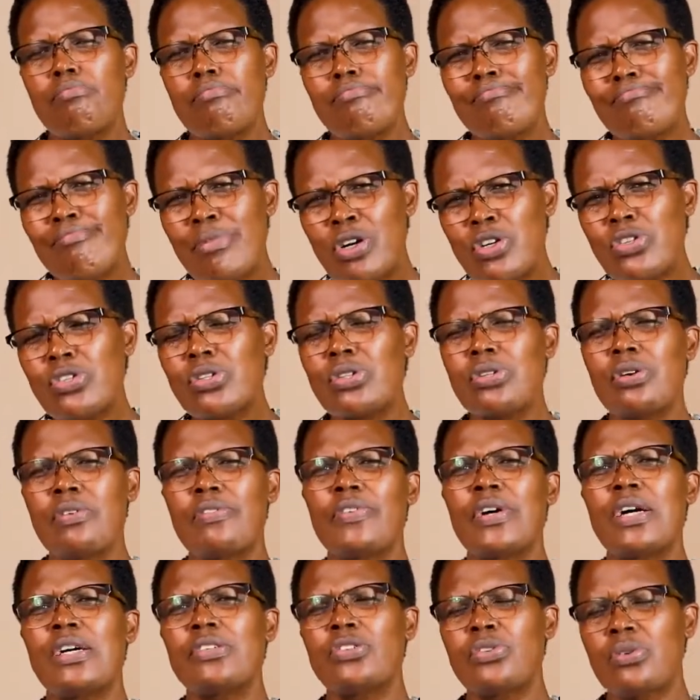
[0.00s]
most
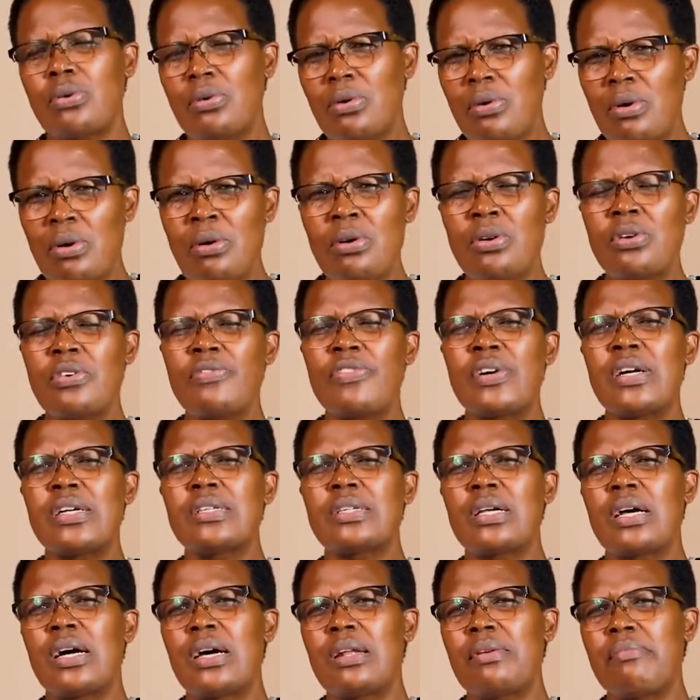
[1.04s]
of us or all of
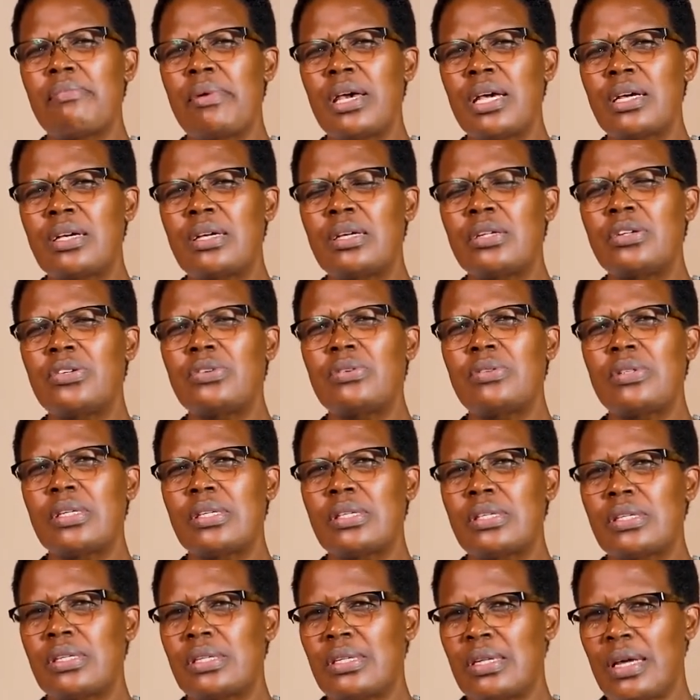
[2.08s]
us can make it to
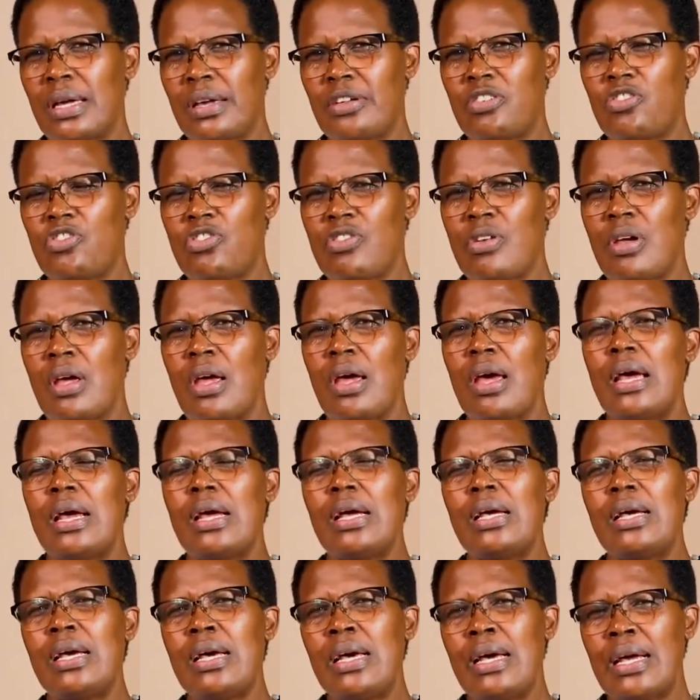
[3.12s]
this stage.
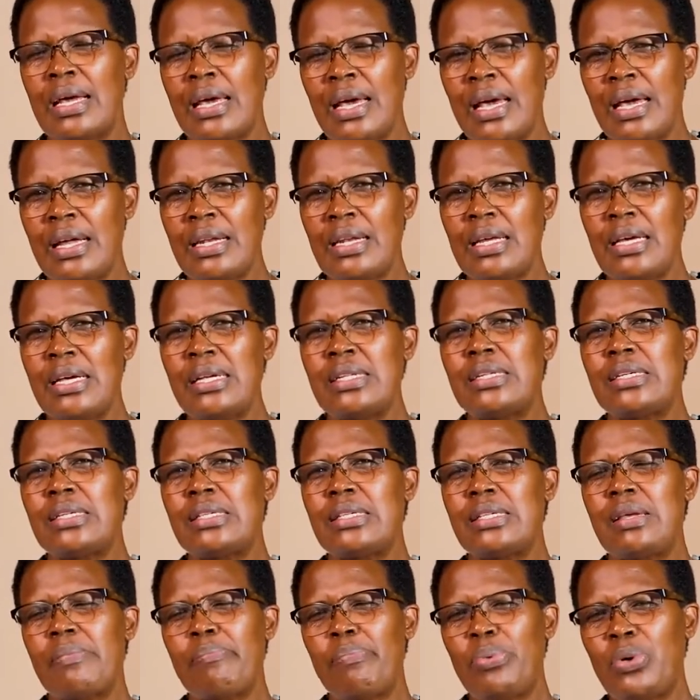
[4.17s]
Again, it
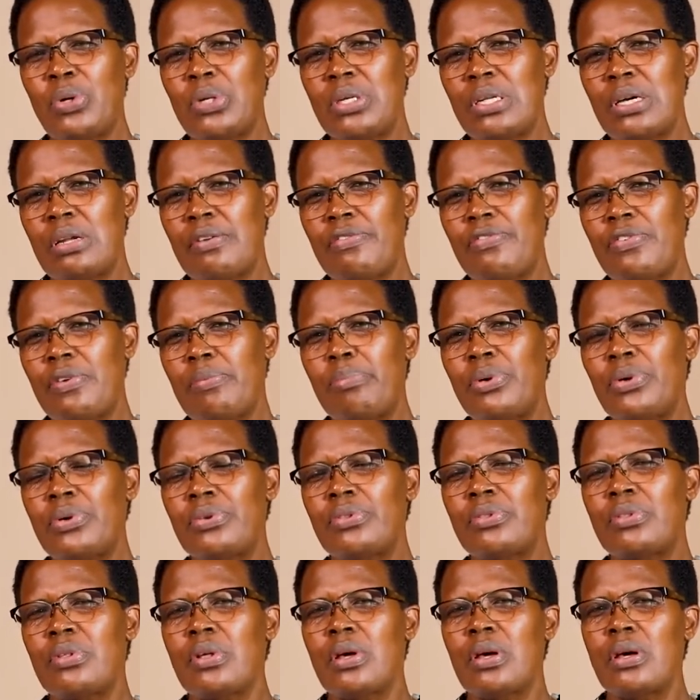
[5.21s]
is important for
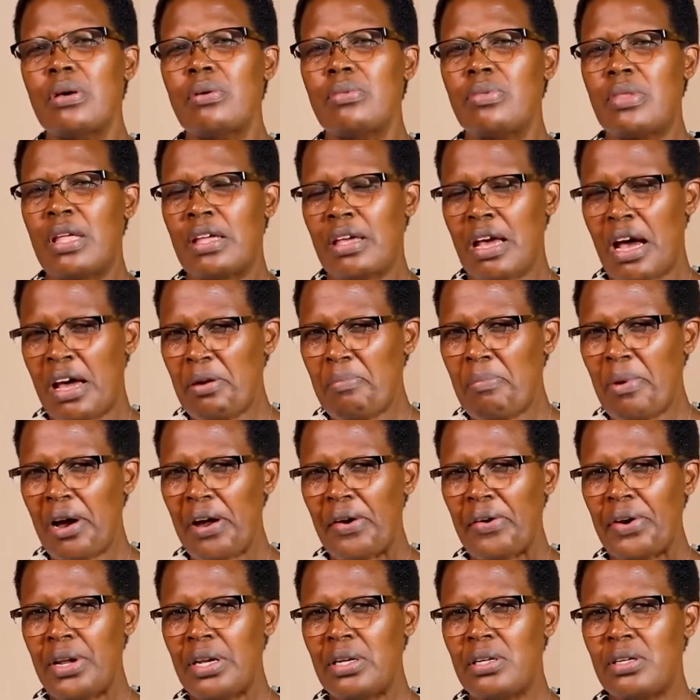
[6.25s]
both the
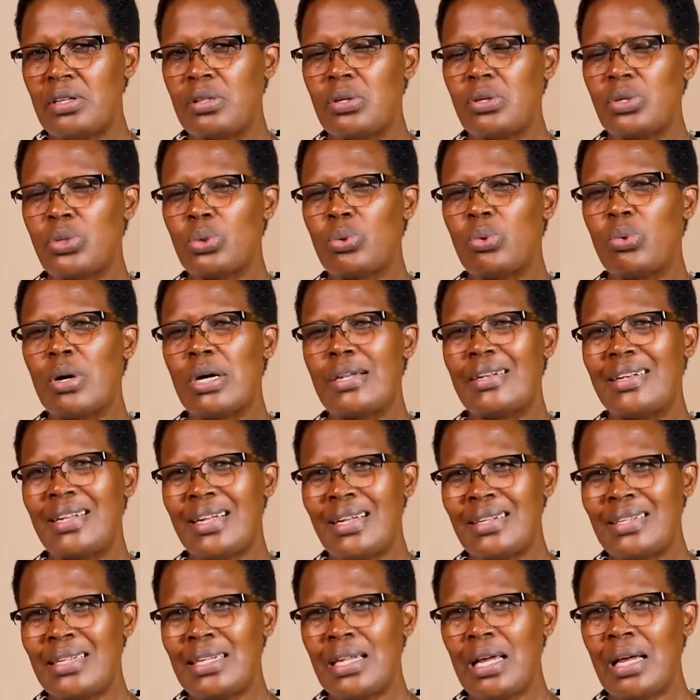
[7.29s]
unmarried, those who are
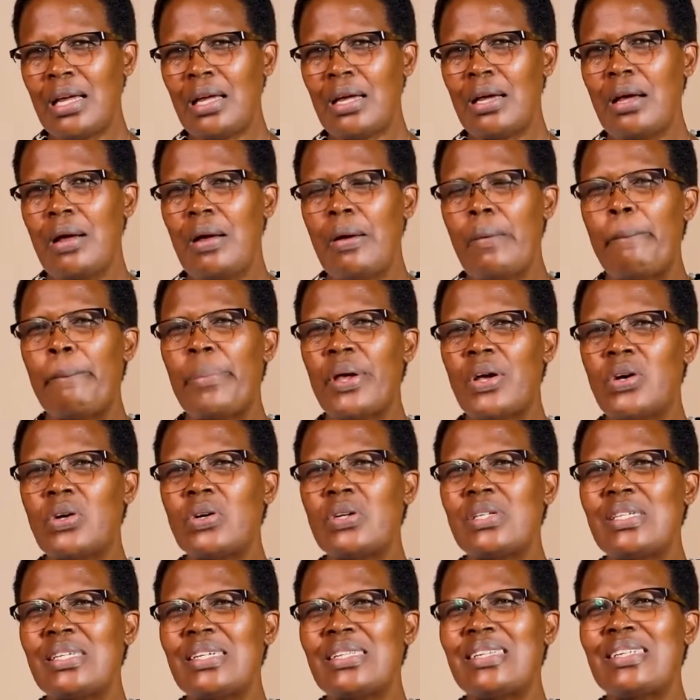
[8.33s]
dating,
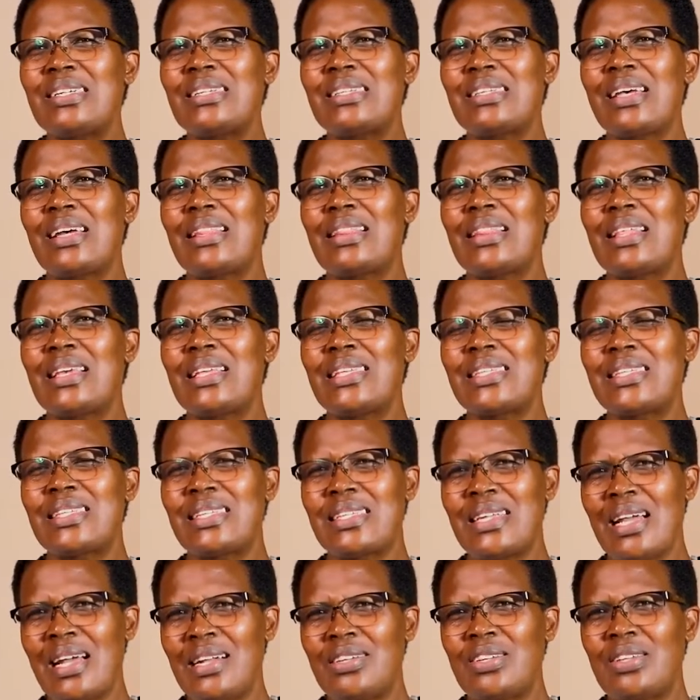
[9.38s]
because it is at this
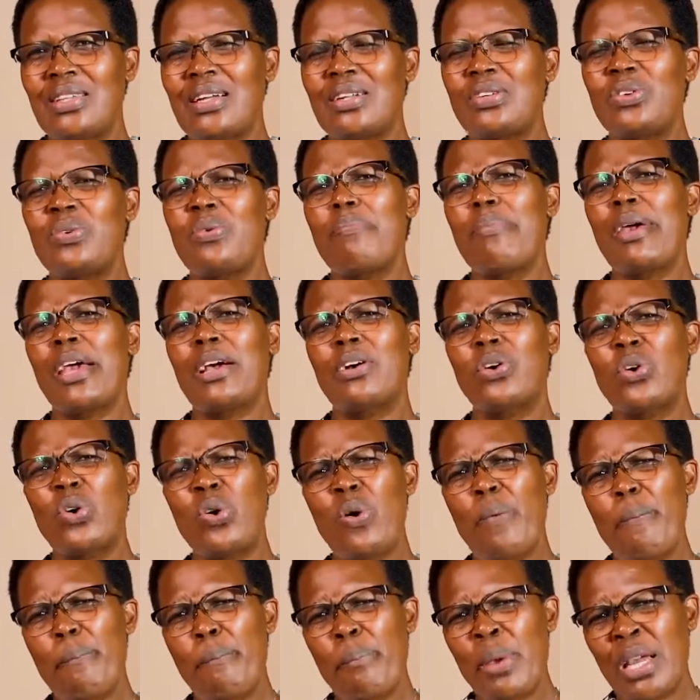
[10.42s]
stage that you make
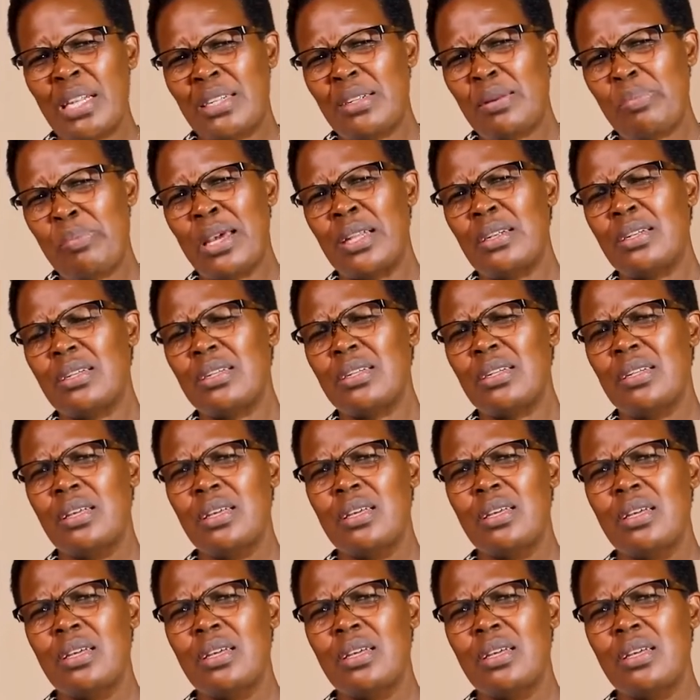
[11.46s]
commitment.